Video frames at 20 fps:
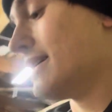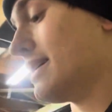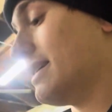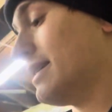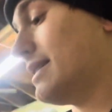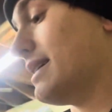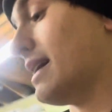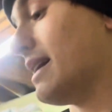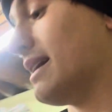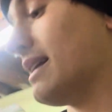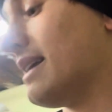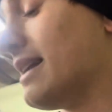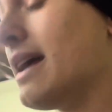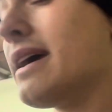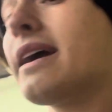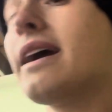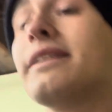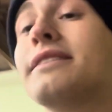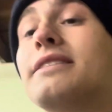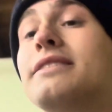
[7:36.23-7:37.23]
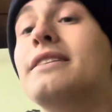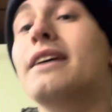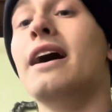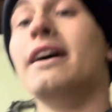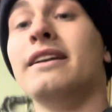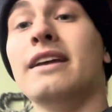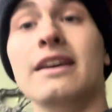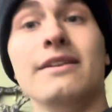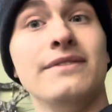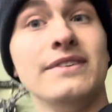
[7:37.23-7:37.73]
yeah. And I got the
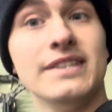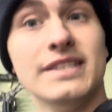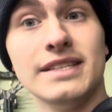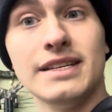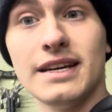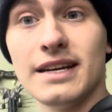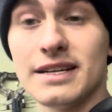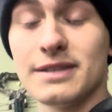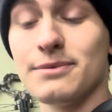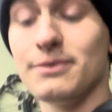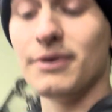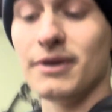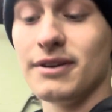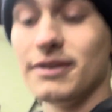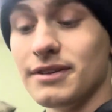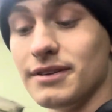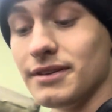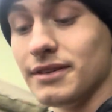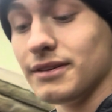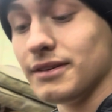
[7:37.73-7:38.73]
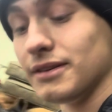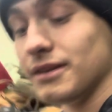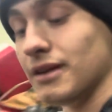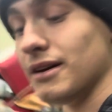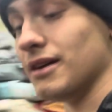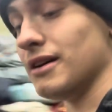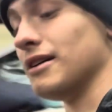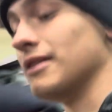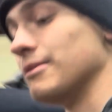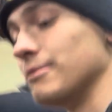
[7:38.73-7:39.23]
9AVCS one.
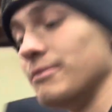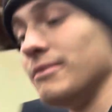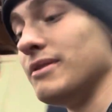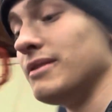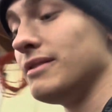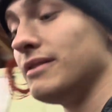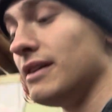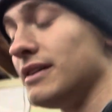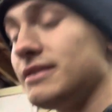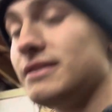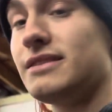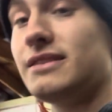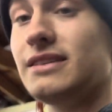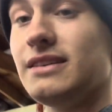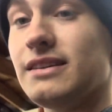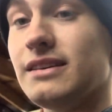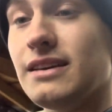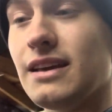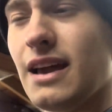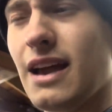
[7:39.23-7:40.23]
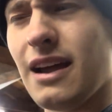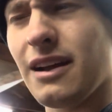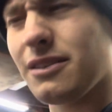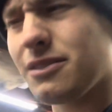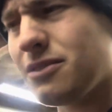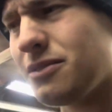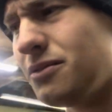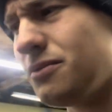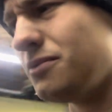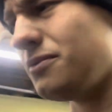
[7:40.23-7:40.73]
That's the
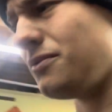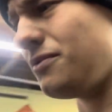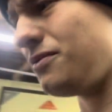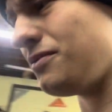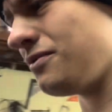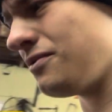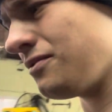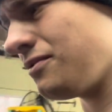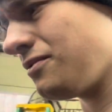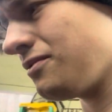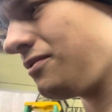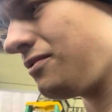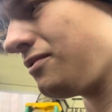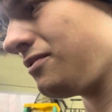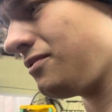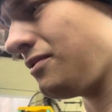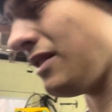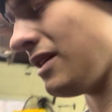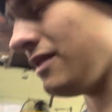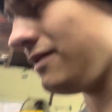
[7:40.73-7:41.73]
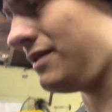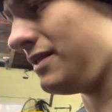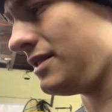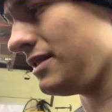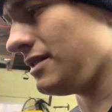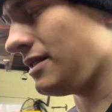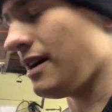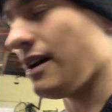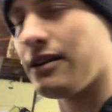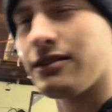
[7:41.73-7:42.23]
active
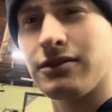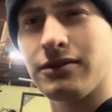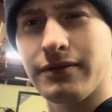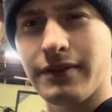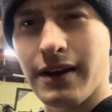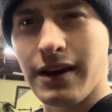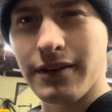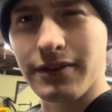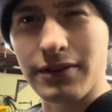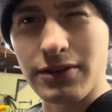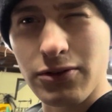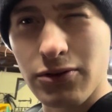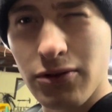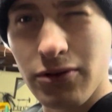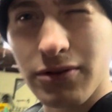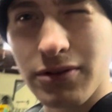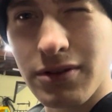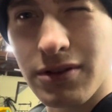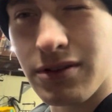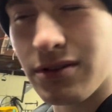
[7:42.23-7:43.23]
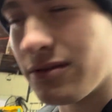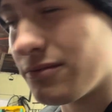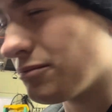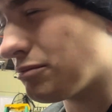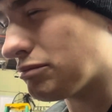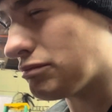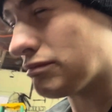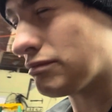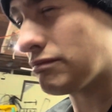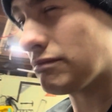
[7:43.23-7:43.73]
valve control
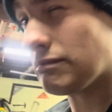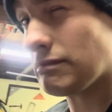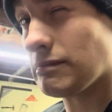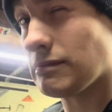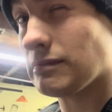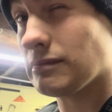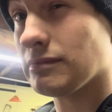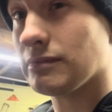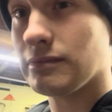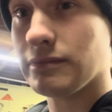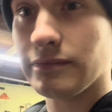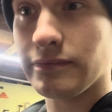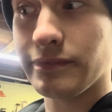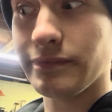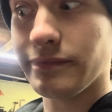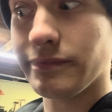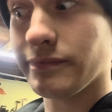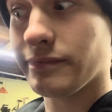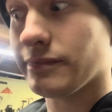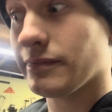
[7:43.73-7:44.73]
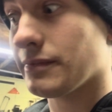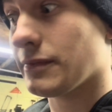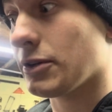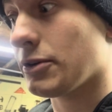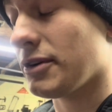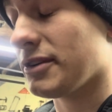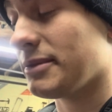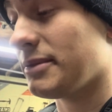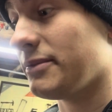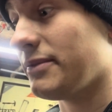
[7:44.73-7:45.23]
system.
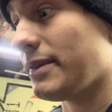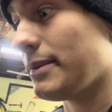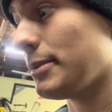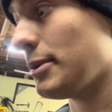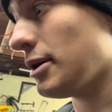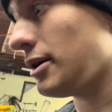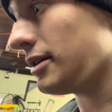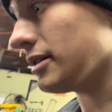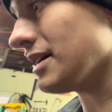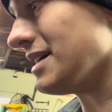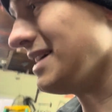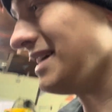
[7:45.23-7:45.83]
Correct me if I'm wrong.